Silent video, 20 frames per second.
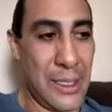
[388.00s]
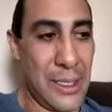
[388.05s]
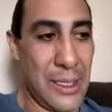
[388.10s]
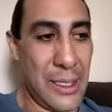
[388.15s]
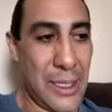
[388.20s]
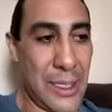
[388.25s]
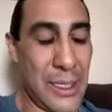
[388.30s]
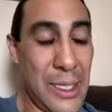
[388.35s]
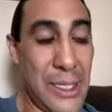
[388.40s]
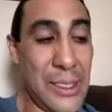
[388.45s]

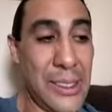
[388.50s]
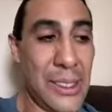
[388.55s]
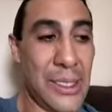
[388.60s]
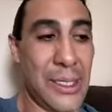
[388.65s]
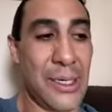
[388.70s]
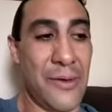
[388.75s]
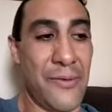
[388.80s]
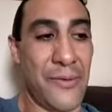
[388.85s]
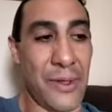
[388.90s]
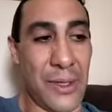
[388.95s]
I like to
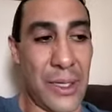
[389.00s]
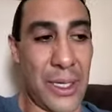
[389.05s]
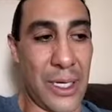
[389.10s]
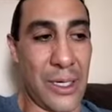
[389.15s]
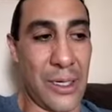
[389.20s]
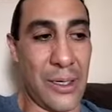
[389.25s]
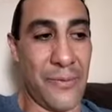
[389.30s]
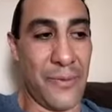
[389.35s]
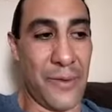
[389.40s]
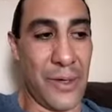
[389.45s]
give a lot
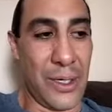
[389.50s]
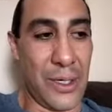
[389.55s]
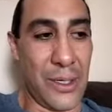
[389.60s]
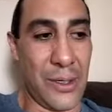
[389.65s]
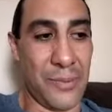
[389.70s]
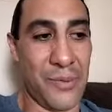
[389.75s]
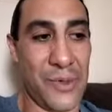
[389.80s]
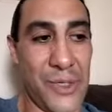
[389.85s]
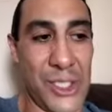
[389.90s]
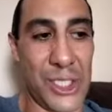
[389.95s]
of
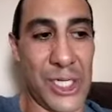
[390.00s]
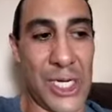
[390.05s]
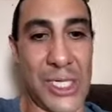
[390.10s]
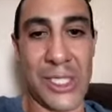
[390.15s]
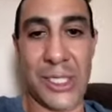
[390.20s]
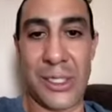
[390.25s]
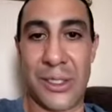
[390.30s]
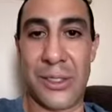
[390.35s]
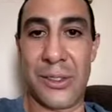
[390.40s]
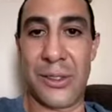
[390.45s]

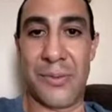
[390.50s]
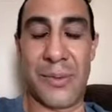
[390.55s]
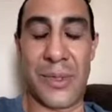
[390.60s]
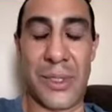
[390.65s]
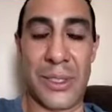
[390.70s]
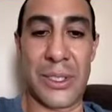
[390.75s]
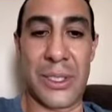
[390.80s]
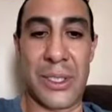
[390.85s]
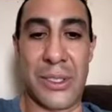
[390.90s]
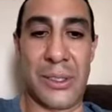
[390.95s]
appreciation to the
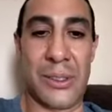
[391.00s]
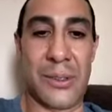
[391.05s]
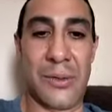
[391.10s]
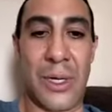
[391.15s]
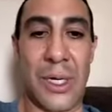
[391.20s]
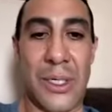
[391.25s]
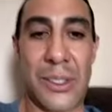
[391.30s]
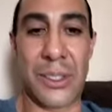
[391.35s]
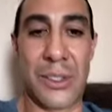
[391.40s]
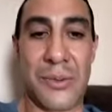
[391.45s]
Millicent
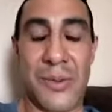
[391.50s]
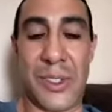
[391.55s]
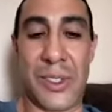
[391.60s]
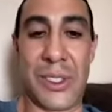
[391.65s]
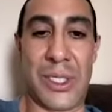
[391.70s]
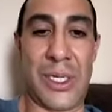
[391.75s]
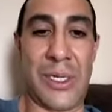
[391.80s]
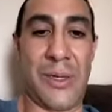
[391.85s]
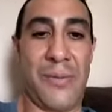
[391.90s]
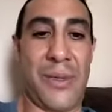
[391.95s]
Rogers
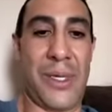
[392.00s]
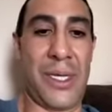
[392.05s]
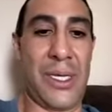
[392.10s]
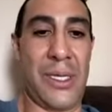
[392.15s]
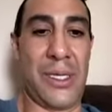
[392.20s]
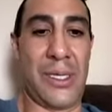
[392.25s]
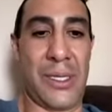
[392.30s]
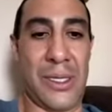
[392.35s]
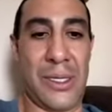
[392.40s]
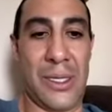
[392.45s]
Museum
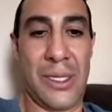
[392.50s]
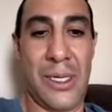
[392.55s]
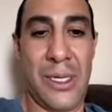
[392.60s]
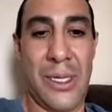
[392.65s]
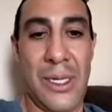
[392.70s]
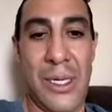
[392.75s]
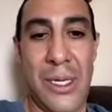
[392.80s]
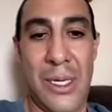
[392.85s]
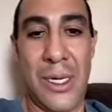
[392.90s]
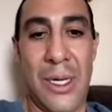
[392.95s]
and
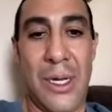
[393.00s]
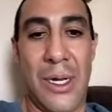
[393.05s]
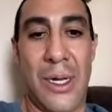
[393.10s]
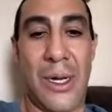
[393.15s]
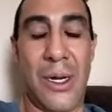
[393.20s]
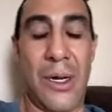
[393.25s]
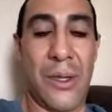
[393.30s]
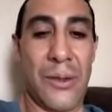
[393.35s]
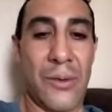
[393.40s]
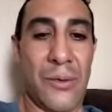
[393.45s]

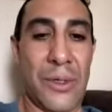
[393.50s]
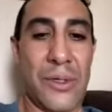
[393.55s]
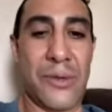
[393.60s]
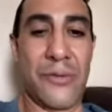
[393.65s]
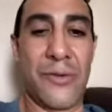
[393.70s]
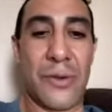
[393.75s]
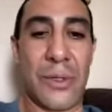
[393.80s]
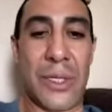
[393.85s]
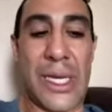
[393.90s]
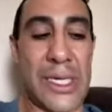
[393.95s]
all the
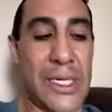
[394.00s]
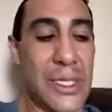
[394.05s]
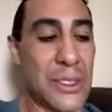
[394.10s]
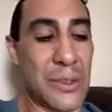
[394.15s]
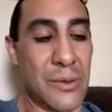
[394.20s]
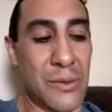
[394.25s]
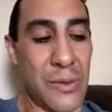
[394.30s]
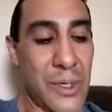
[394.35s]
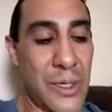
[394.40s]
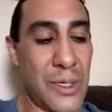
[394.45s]
wonderful ladies
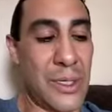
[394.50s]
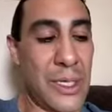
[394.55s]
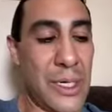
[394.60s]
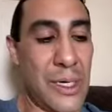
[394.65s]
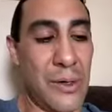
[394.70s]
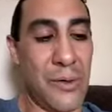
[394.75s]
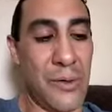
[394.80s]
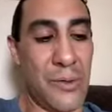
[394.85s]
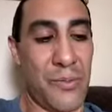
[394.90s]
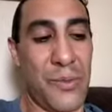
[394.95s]
who work there,
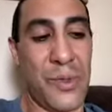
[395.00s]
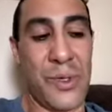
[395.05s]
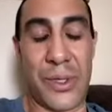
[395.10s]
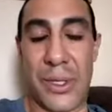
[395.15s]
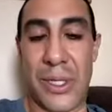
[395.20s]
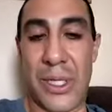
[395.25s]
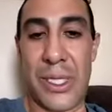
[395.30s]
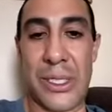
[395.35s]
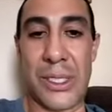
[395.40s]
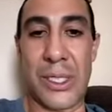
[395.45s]
who
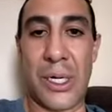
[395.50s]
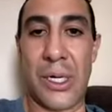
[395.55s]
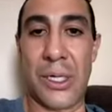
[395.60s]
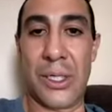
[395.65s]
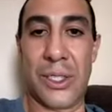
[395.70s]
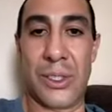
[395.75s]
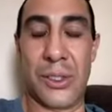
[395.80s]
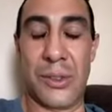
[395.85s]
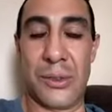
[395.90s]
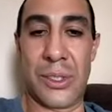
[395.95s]
put this art
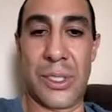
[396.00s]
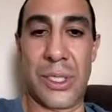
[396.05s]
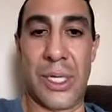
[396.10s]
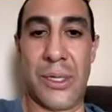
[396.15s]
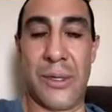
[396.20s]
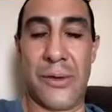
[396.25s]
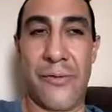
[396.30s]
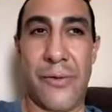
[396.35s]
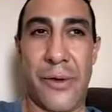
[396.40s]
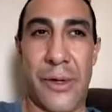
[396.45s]
show
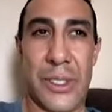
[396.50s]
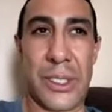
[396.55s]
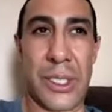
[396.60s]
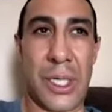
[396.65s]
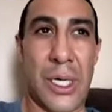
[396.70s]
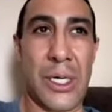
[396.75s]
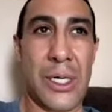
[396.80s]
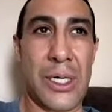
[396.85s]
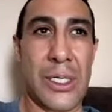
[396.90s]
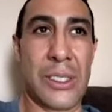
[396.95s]
together for us
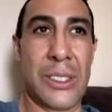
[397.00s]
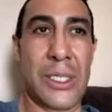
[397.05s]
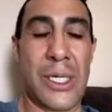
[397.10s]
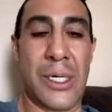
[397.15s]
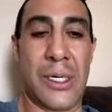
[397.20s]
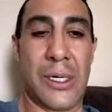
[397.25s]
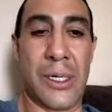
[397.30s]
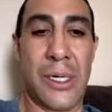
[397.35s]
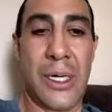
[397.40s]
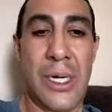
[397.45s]
artists here